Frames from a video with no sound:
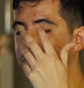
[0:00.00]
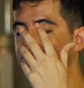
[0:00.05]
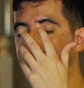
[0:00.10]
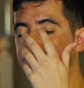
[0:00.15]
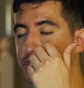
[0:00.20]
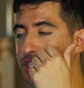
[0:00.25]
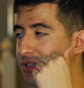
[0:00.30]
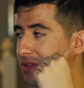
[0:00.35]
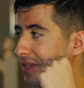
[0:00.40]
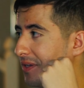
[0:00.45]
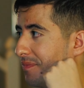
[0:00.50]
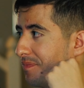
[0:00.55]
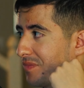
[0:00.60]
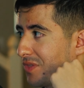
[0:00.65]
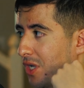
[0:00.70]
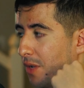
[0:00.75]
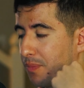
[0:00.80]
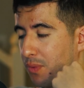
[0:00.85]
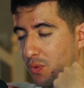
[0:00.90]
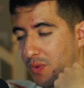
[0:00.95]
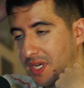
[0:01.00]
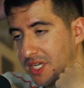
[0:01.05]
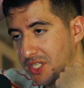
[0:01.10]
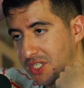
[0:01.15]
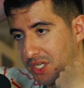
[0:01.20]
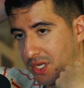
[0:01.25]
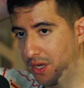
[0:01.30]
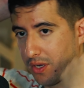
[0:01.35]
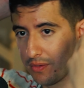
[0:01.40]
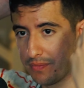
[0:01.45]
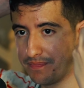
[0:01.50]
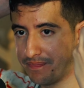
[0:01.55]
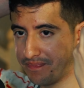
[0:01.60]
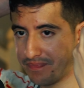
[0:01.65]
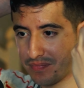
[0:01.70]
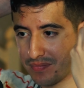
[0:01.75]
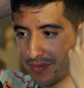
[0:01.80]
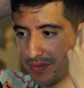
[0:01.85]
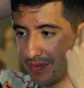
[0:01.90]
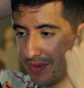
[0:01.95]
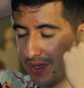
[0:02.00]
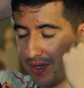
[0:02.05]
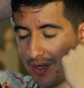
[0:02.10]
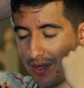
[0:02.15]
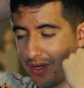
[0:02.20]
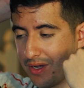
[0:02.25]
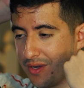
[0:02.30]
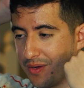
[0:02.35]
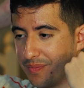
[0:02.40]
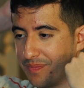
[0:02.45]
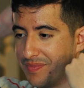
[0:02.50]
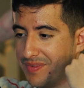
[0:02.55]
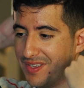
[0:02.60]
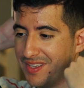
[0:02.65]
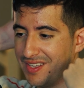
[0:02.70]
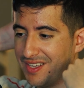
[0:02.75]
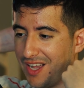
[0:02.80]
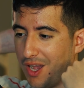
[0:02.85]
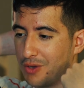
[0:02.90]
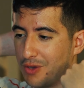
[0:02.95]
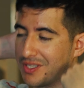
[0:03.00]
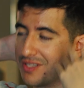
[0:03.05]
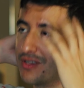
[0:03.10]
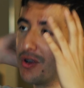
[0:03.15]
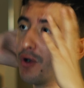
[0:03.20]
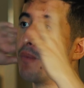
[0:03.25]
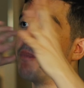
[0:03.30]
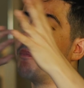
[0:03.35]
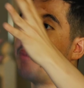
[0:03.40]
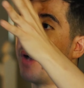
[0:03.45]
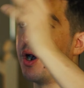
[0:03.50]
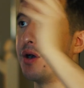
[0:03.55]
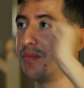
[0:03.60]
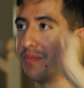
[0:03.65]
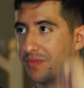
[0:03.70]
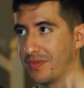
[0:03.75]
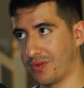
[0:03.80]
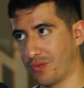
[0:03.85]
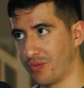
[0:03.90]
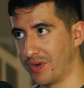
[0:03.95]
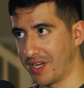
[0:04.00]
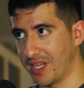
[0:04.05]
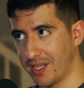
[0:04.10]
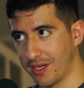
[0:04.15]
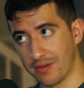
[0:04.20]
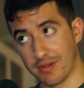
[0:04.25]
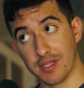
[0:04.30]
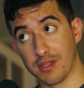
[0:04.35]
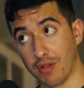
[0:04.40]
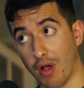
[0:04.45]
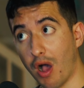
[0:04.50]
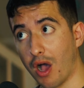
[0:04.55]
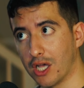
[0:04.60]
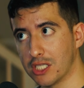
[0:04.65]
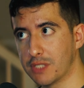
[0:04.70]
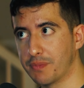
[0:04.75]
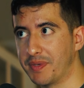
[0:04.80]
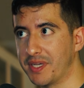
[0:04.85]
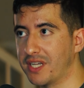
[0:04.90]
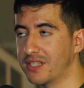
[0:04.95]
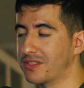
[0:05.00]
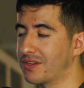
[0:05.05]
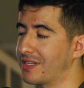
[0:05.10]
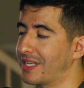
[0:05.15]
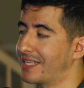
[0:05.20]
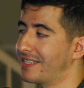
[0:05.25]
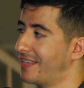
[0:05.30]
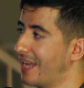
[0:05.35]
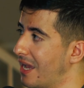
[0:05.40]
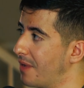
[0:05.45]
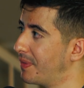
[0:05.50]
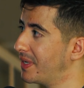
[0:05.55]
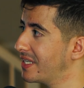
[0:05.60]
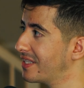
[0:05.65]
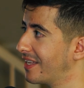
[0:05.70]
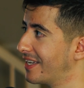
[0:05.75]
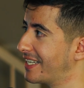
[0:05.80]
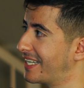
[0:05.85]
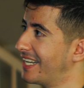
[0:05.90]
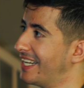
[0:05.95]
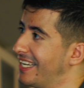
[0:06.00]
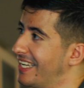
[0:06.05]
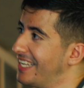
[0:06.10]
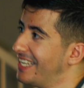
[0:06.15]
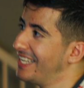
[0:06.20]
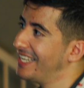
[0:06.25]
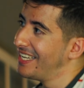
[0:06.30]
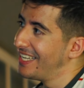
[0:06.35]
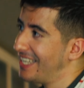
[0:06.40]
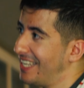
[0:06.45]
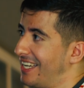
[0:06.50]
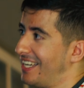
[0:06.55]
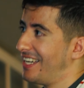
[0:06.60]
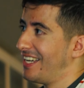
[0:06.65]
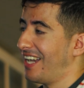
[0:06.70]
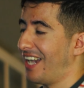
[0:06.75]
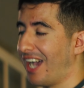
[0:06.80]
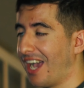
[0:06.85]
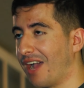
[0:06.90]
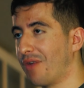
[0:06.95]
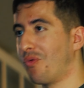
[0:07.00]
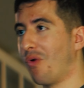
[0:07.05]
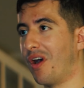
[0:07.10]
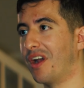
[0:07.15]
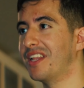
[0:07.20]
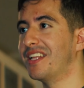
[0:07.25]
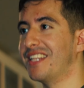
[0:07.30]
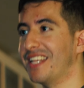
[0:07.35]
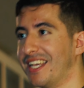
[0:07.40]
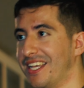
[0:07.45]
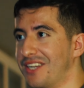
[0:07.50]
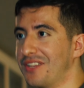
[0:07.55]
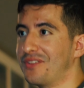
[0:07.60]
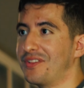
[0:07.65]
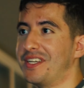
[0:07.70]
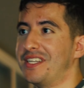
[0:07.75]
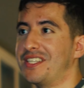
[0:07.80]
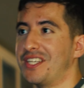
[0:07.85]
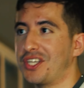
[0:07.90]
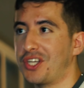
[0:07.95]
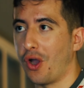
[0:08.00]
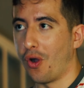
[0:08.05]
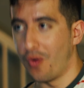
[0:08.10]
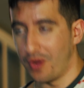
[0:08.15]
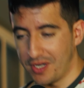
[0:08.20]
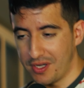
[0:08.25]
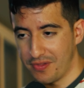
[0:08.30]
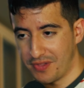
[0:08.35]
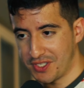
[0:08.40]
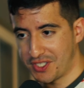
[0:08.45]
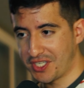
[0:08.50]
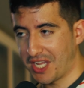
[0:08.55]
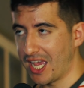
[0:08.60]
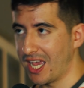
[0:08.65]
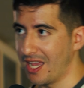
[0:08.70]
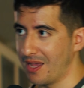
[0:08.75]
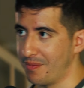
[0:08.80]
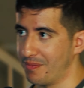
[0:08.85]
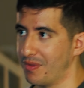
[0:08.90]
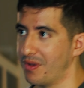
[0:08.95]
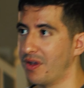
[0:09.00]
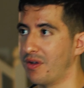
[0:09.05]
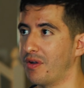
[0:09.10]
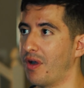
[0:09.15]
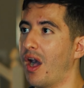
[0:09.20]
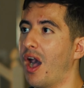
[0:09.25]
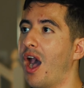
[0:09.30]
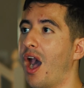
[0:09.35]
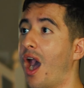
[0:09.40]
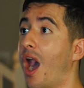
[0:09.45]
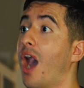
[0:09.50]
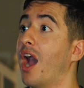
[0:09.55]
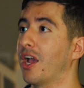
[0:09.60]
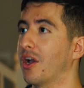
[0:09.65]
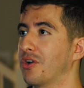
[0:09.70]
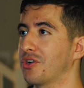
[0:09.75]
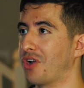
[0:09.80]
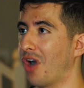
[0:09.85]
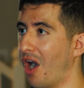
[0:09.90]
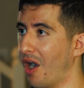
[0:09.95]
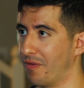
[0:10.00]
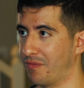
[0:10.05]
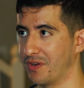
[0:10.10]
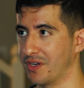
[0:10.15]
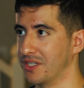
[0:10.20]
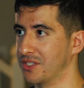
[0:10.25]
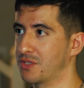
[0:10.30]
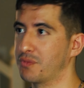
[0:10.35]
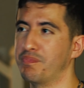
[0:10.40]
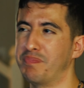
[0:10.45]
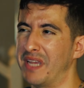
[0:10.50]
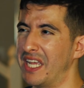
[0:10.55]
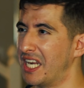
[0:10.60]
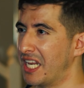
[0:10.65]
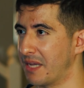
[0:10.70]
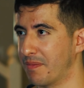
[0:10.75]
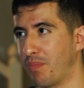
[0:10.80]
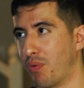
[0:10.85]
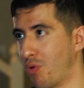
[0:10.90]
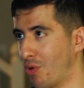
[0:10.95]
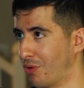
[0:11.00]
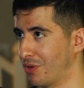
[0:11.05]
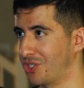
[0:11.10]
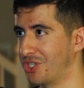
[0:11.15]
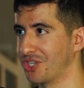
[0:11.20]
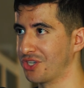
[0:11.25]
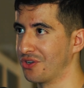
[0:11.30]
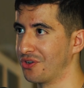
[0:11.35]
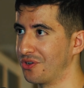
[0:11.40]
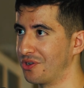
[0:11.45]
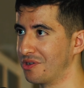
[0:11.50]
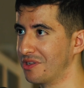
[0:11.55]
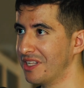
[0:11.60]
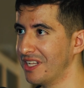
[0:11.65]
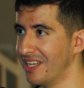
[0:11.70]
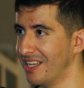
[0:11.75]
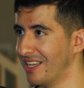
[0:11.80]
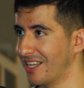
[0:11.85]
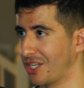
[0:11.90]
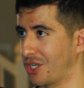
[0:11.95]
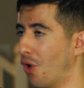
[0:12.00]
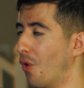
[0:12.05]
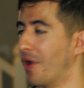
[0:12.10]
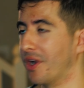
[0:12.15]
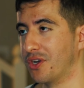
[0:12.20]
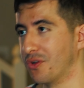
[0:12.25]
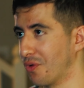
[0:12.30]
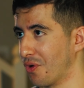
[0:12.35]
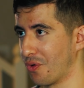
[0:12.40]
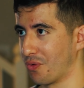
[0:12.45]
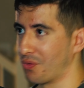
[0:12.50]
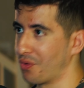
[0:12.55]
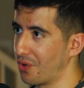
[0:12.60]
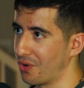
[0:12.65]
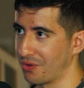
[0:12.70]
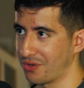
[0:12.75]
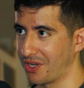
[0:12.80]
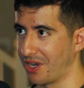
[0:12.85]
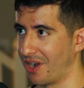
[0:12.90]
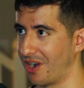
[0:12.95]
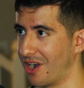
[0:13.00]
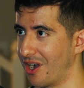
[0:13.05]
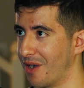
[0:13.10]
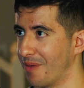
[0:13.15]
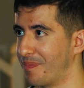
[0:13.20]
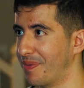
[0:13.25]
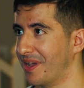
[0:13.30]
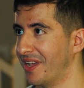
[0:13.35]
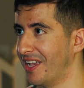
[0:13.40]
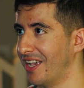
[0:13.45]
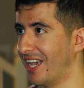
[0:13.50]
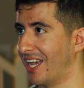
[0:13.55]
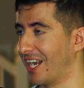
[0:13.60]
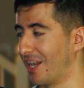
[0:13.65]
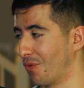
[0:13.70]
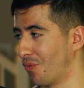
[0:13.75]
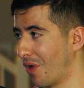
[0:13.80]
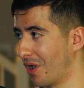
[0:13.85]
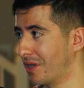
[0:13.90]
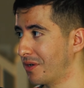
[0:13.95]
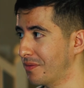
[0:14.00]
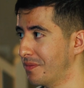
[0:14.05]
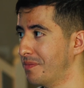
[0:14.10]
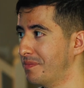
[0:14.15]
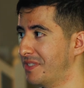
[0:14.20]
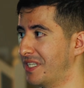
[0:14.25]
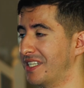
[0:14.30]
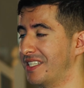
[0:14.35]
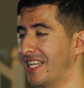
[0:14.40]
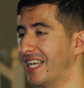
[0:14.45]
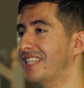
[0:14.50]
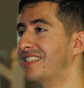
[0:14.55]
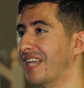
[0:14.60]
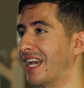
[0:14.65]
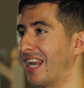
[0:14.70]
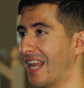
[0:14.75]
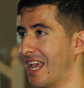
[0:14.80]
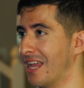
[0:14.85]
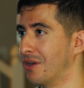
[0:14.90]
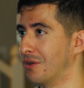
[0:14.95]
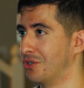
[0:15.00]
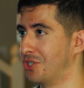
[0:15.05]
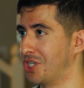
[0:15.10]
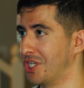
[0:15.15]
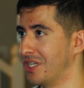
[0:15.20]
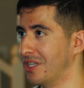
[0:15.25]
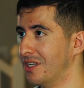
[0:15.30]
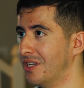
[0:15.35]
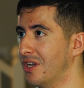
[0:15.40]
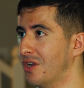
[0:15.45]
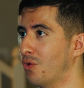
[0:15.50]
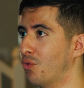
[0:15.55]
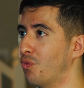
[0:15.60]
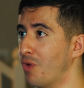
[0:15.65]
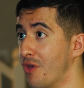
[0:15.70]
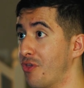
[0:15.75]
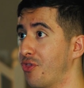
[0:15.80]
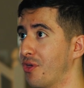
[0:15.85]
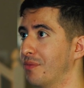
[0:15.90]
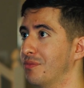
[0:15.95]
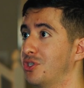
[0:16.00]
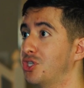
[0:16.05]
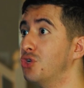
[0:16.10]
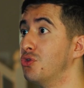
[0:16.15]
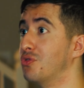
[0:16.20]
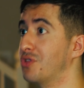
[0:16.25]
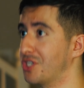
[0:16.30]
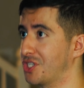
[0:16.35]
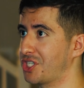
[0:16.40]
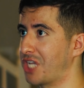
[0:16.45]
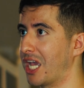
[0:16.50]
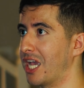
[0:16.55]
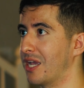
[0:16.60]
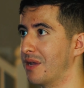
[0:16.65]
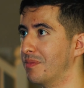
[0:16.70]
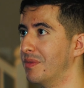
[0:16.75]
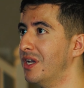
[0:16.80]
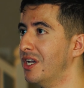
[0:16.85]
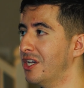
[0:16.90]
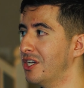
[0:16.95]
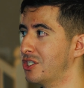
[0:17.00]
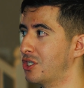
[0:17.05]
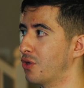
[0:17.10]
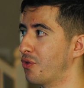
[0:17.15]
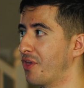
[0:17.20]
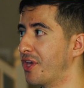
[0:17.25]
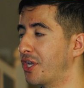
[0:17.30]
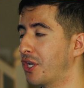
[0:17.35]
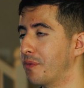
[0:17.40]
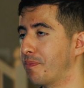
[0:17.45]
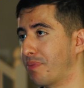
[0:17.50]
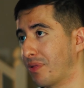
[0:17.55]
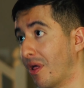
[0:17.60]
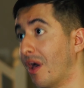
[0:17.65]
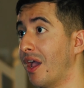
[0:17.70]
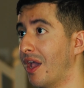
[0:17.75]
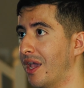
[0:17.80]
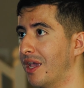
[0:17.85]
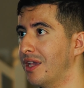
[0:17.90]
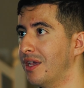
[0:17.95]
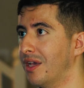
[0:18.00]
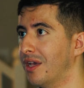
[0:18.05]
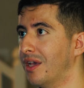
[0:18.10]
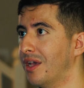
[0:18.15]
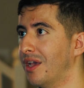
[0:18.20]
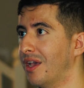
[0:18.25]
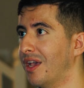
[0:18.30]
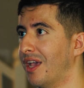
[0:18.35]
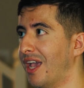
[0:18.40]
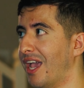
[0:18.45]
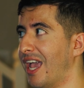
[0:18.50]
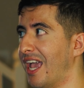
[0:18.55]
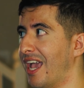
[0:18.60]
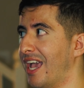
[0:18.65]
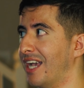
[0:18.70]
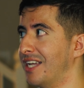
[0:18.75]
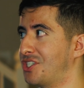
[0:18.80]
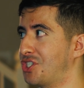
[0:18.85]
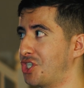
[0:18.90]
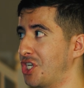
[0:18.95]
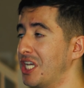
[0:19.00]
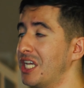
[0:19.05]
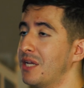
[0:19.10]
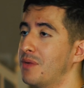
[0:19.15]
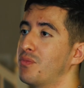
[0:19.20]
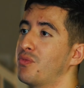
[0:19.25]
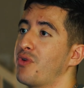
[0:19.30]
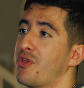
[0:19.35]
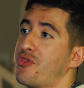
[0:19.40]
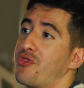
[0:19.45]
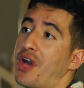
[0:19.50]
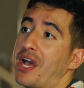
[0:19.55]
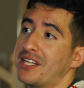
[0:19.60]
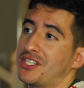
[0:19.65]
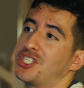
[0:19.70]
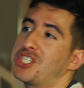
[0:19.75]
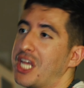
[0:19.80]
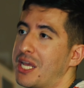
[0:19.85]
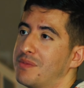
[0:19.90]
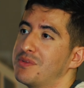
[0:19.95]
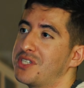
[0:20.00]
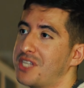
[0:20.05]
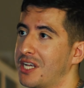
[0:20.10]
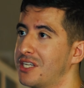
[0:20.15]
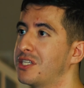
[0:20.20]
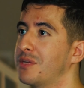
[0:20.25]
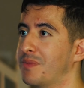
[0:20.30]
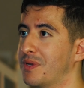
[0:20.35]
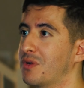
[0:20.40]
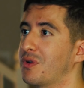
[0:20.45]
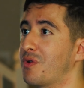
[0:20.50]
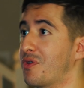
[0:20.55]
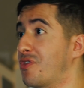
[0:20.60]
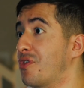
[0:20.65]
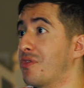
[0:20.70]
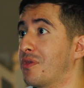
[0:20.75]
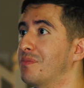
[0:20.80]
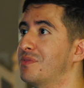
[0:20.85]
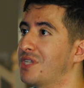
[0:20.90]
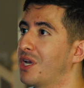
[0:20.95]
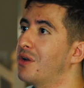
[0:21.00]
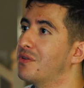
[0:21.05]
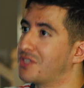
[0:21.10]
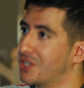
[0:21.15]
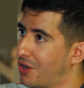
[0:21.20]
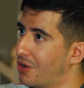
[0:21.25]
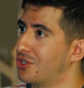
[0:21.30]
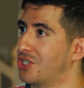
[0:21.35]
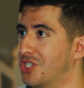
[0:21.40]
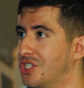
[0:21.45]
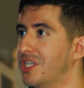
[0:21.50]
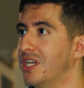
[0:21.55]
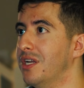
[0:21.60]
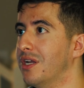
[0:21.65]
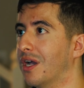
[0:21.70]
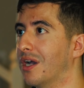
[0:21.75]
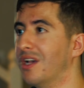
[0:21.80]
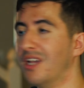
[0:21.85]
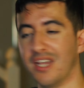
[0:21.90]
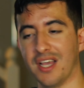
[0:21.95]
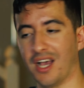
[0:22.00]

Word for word: initially, a couple weeks ago, I was a little bummed when Italy lost because I was like, damn it, like, I wanted Italy to go into this game high on confidence, beating Portugal, going to a World Cup, and I wanted them to take that energy with them to this game so they could play a team with that same sentiment within themselves in Argentina.